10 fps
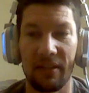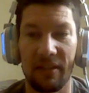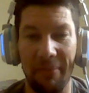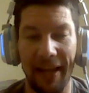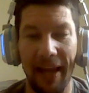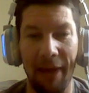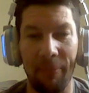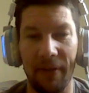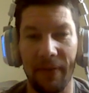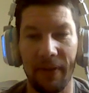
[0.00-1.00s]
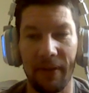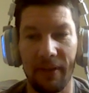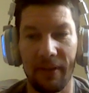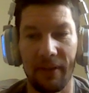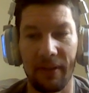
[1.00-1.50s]
to make happen.
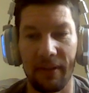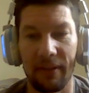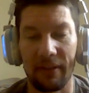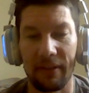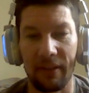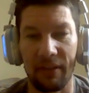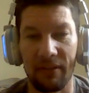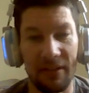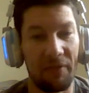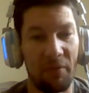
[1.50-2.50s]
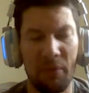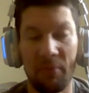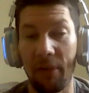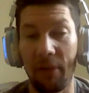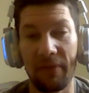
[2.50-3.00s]
It doesn't have to be
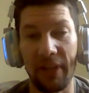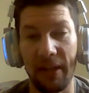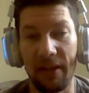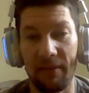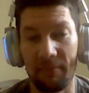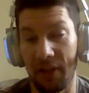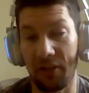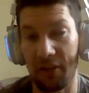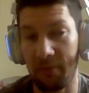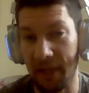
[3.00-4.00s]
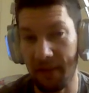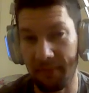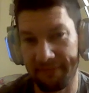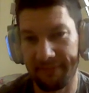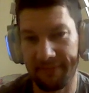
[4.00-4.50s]
prepping related. It could be.
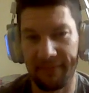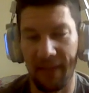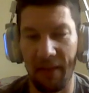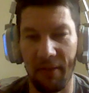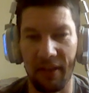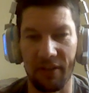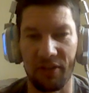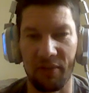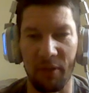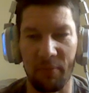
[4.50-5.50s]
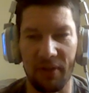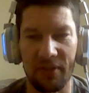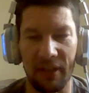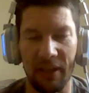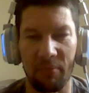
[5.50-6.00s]
I think it should be
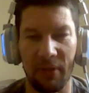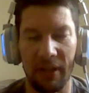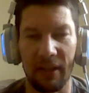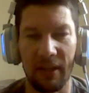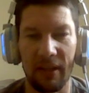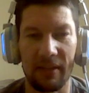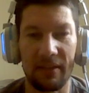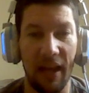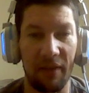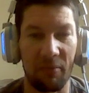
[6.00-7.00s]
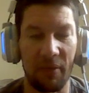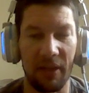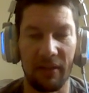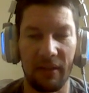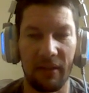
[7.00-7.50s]
personally, but it doesn't have to
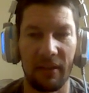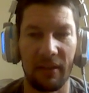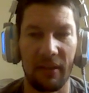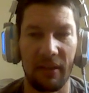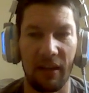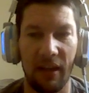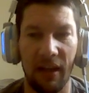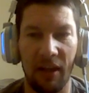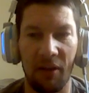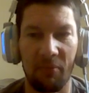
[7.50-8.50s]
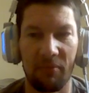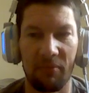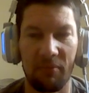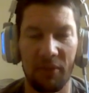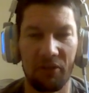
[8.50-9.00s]
be.
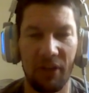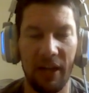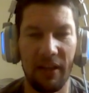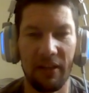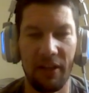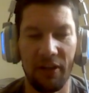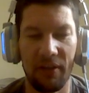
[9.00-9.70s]
But try to,